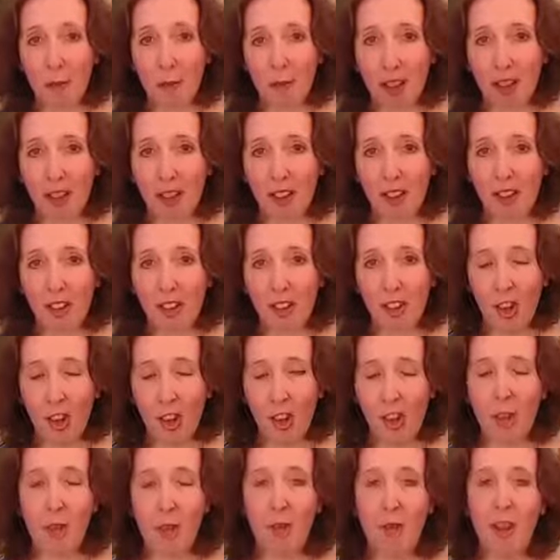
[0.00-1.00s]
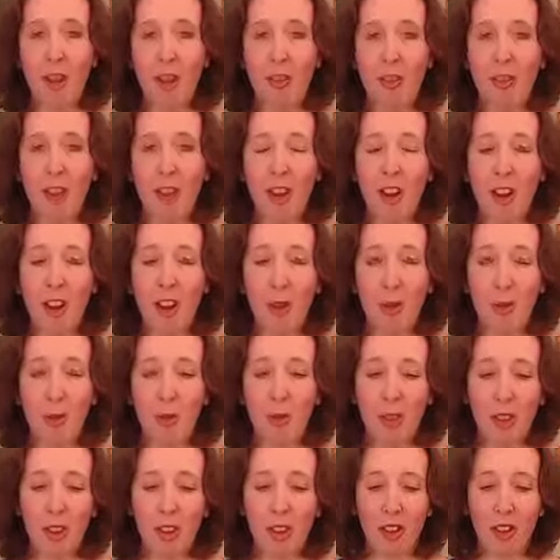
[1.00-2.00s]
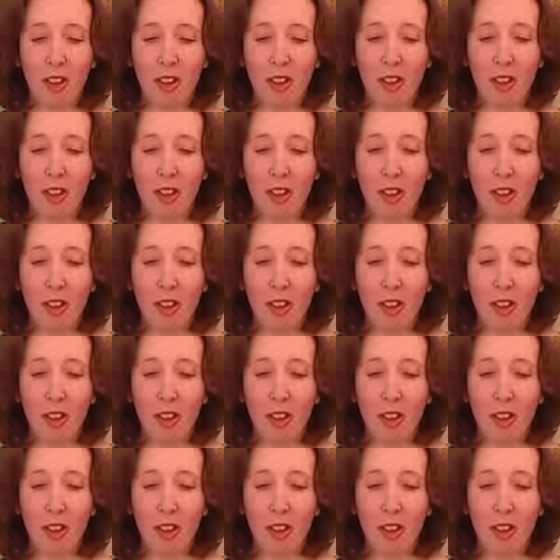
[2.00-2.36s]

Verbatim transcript: that to Shining Bright Radio, because